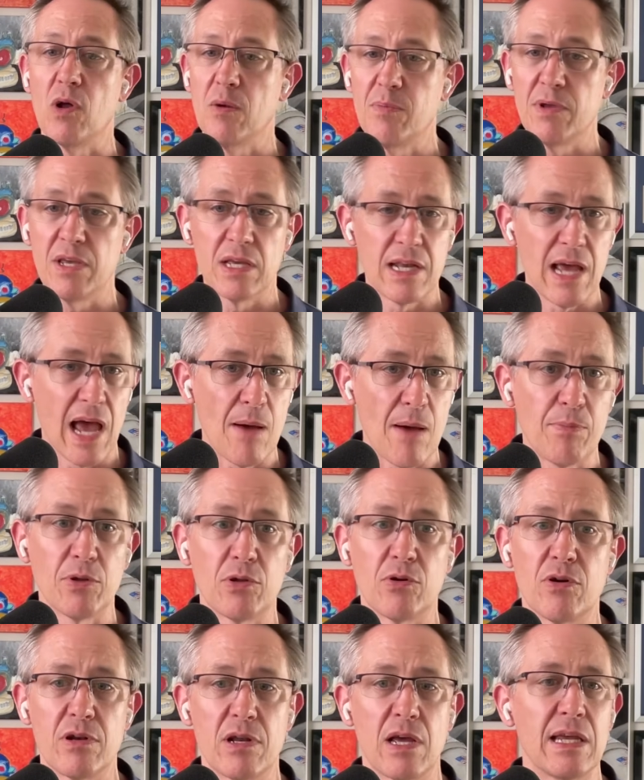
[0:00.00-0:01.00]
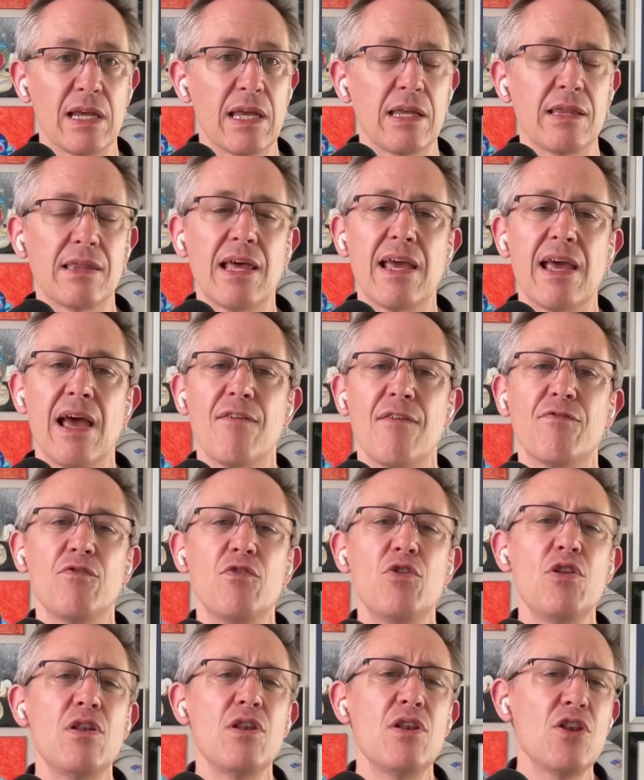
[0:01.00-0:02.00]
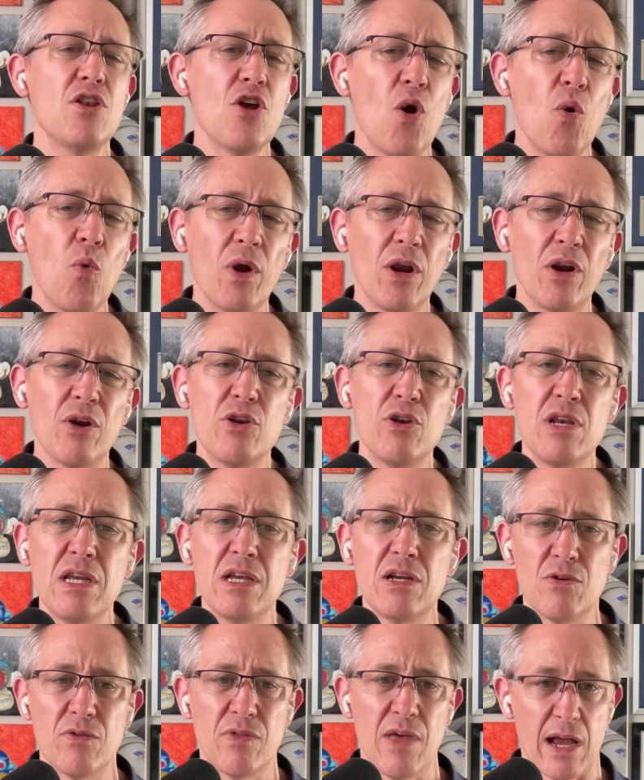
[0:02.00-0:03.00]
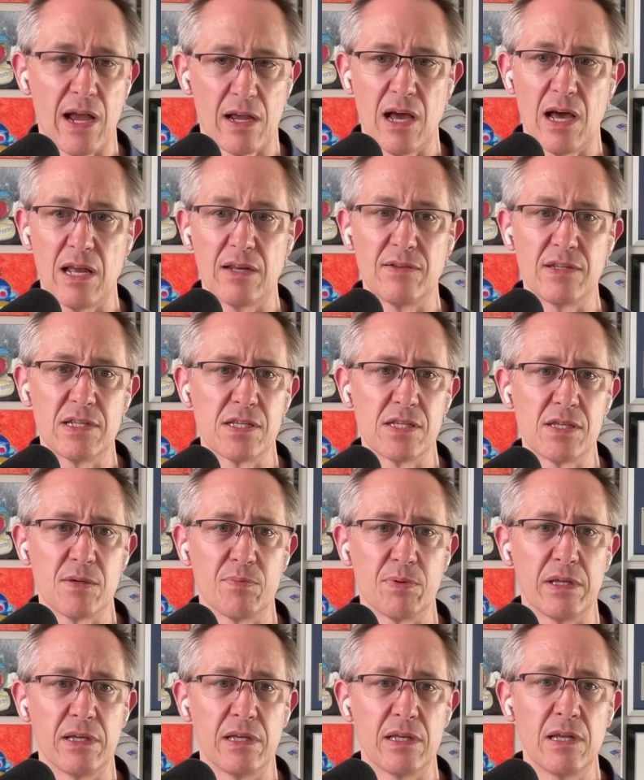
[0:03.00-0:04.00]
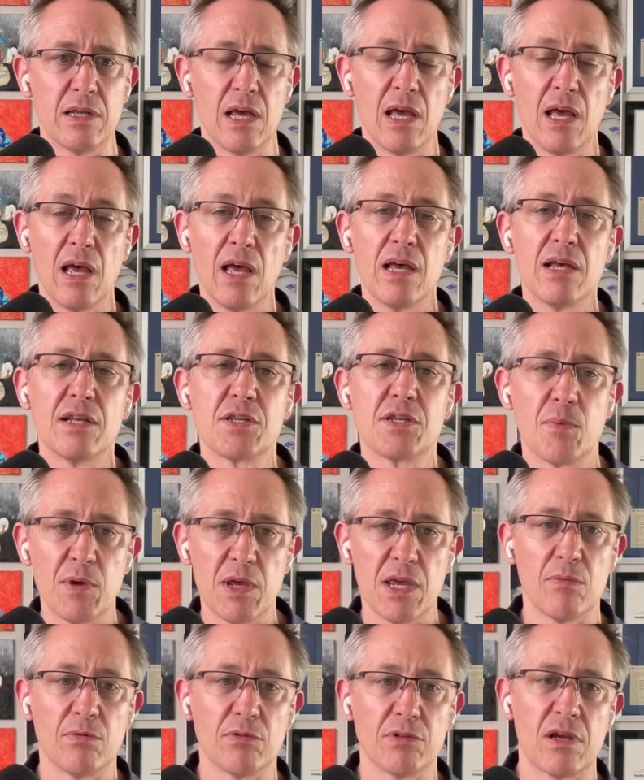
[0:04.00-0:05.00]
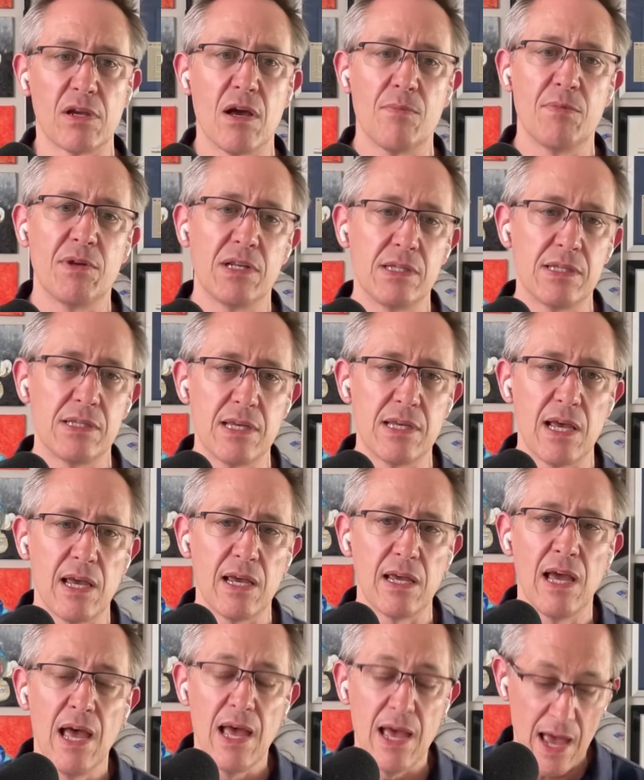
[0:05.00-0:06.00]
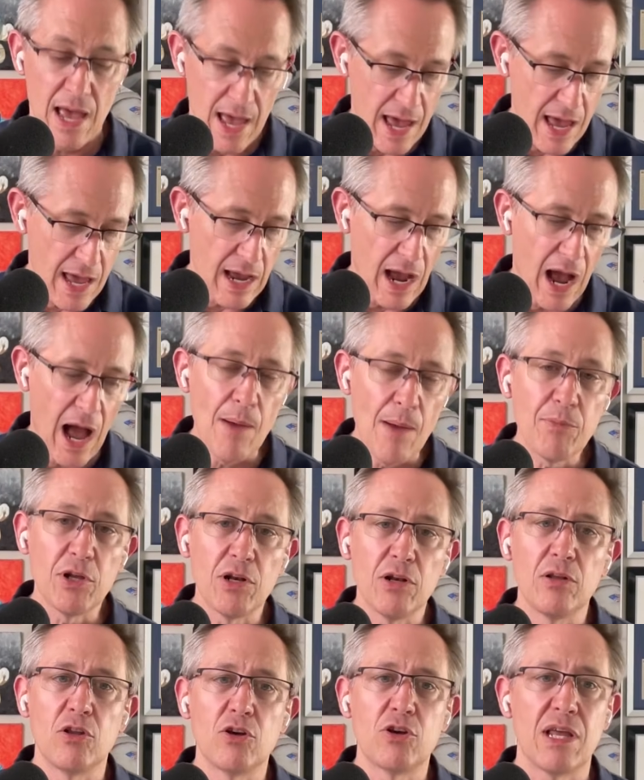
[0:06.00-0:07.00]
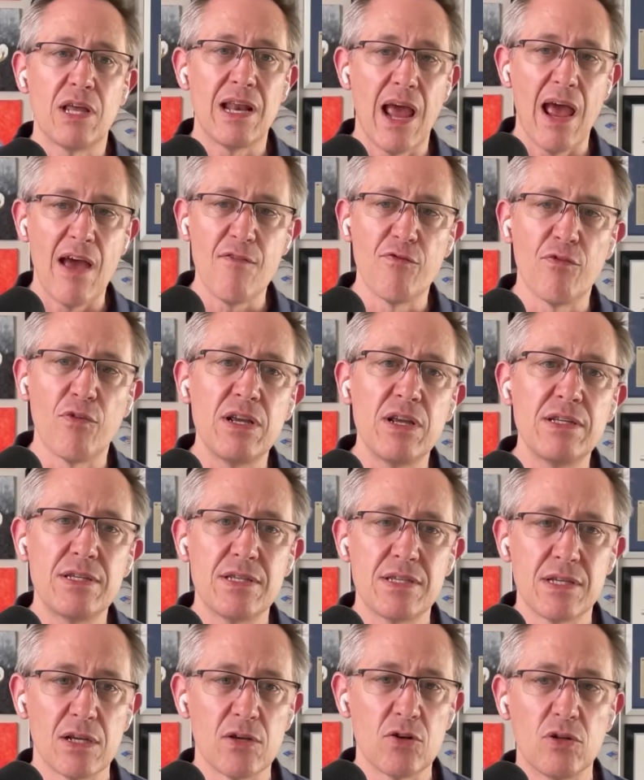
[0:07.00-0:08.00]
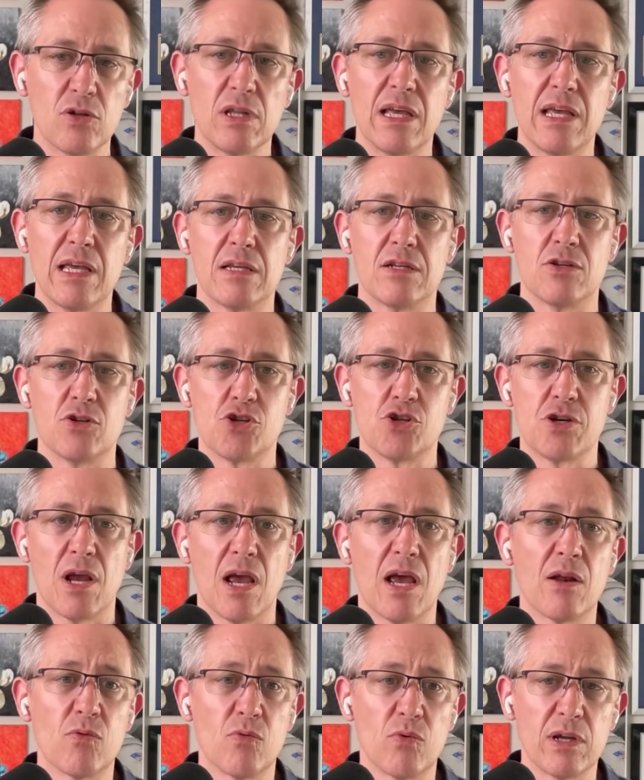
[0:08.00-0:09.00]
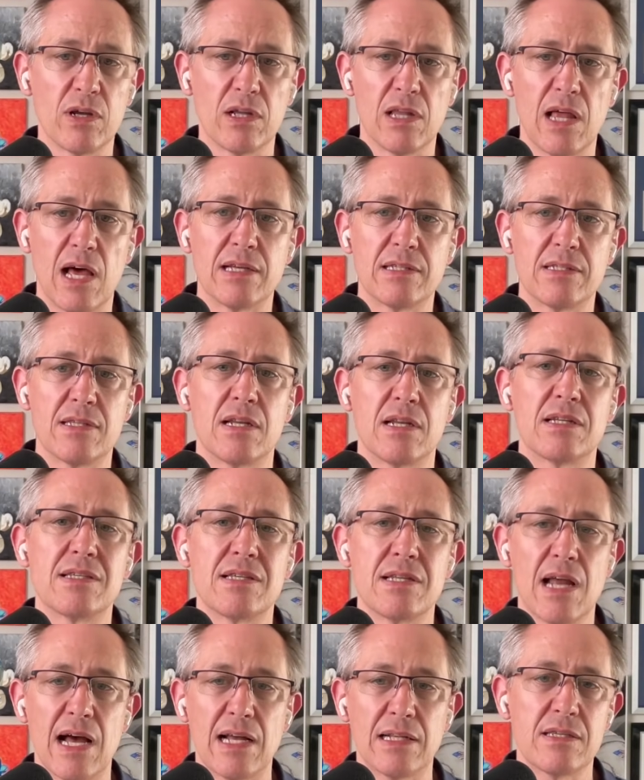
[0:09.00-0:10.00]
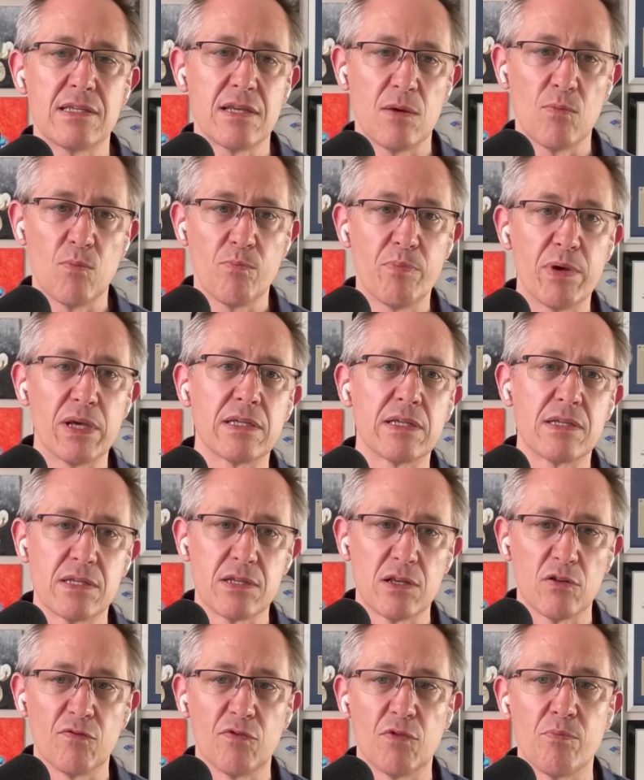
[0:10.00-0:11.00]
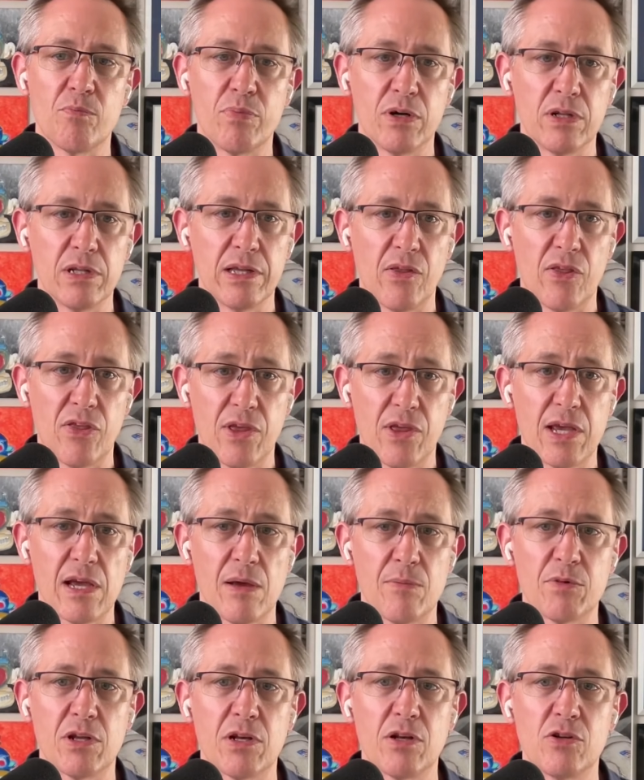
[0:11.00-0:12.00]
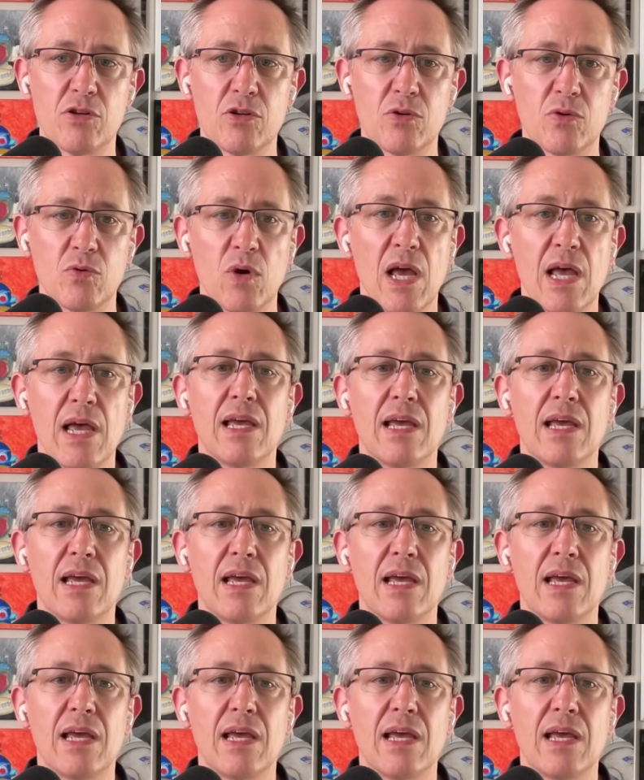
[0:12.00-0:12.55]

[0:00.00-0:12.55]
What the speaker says: be an Apple or a Nike, they have nowhere near that kind of discipline to be able to come in and say, hey, I'm going to look at every single inch and realize that it's not some big silver bullet thing I'm going to do.